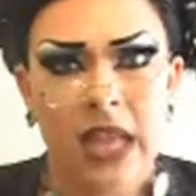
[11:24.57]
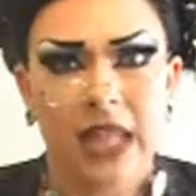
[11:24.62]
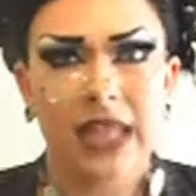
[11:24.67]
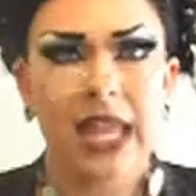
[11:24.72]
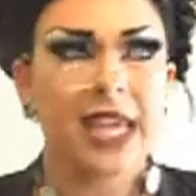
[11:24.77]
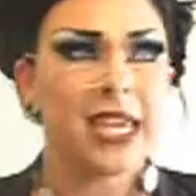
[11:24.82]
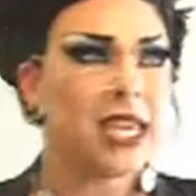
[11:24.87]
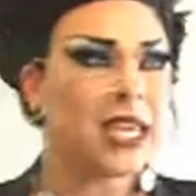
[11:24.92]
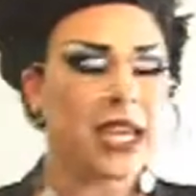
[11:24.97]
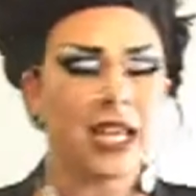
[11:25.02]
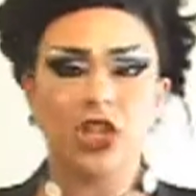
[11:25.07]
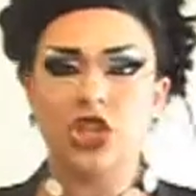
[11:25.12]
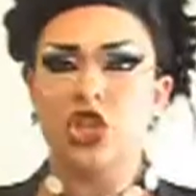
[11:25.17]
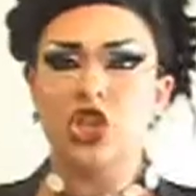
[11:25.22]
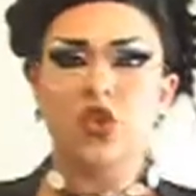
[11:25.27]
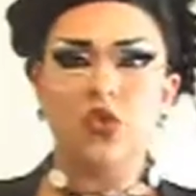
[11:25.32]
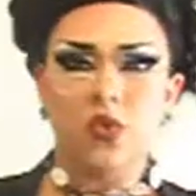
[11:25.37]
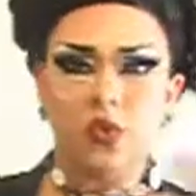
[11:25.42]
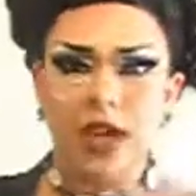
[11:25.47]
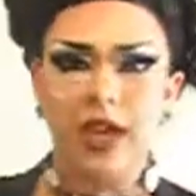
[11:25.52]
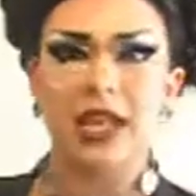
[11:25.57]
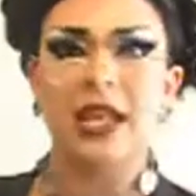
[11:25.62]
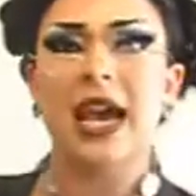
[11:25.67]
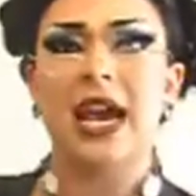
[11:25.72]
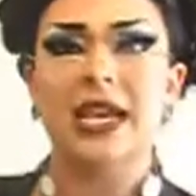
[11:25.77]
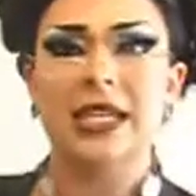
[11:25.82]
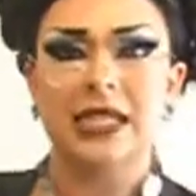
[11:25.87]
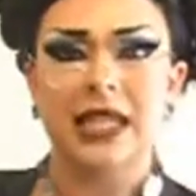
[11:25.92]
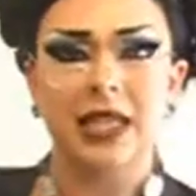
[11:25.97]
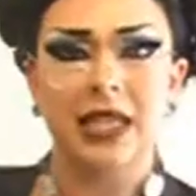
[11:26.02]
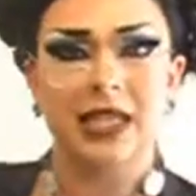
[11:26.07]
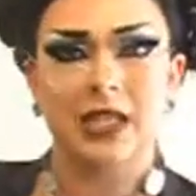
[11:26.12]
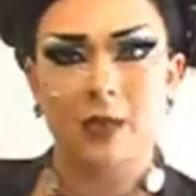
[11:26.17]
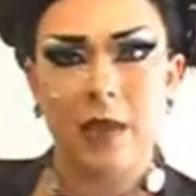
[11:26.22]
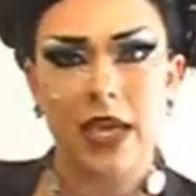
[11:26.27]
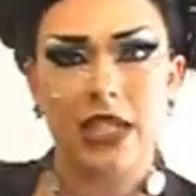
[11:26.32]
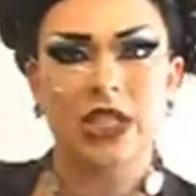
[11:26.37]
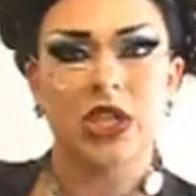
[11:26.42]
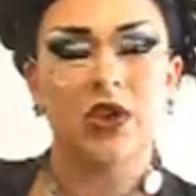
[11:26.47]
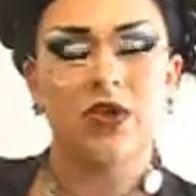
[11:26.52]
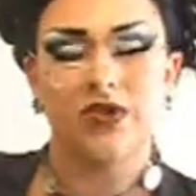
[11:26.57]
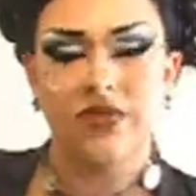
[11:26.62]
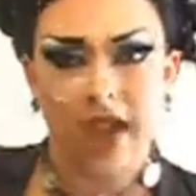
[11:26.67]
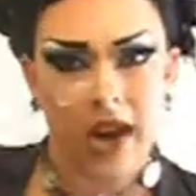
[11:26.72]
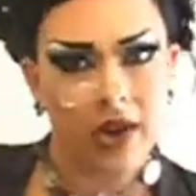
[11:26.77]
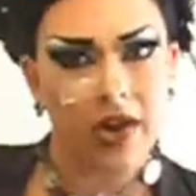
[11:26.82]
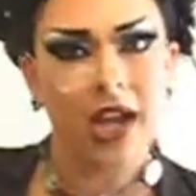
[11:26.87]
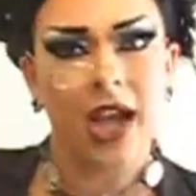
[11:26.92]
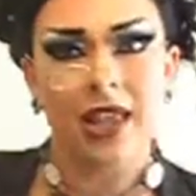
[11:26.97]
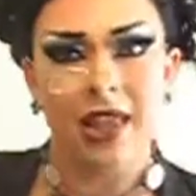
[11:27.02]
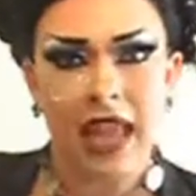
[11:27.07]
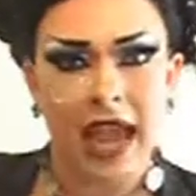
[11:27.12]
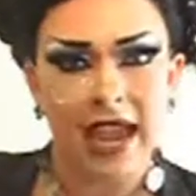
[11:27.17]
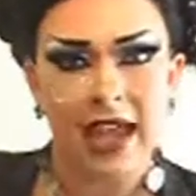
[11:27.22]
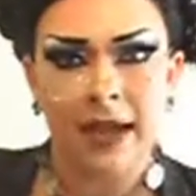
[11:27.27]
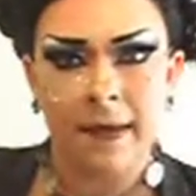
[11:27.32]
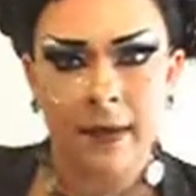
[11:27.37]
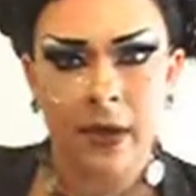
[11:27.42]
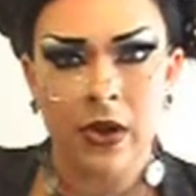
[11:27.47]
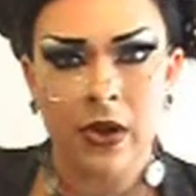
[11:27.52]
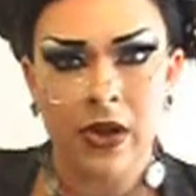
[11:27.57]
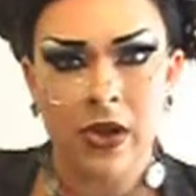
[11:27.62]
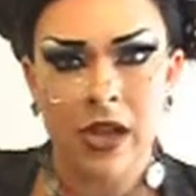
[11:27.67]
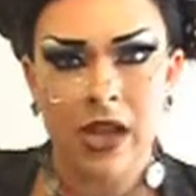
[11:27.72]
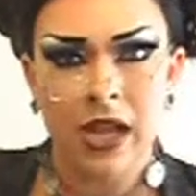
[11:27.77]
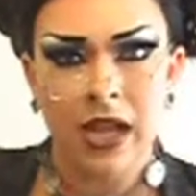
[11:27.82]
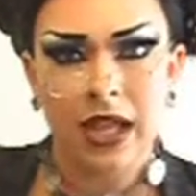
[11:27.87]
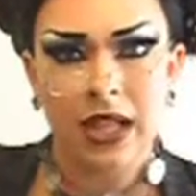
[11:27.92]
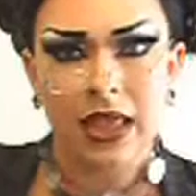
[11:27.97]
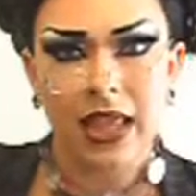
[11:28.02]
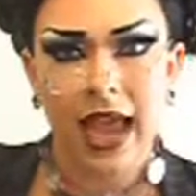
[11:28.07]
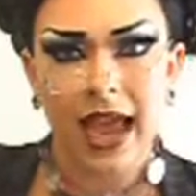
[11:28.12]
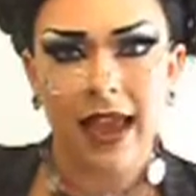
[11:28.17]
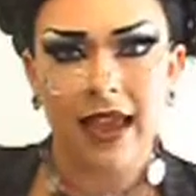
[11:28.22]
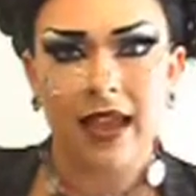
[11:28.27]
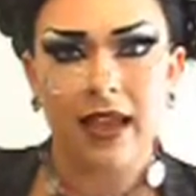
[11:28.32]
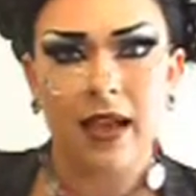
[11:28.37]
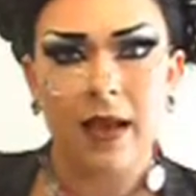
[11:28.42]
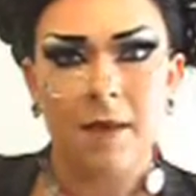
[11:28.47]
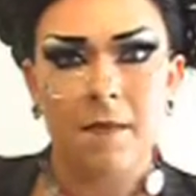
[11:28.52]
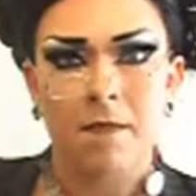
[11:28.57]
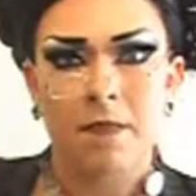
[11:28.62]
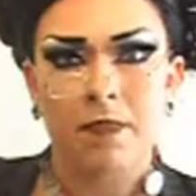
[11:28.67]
Like, do you realize that this makes you very unlikable? Like,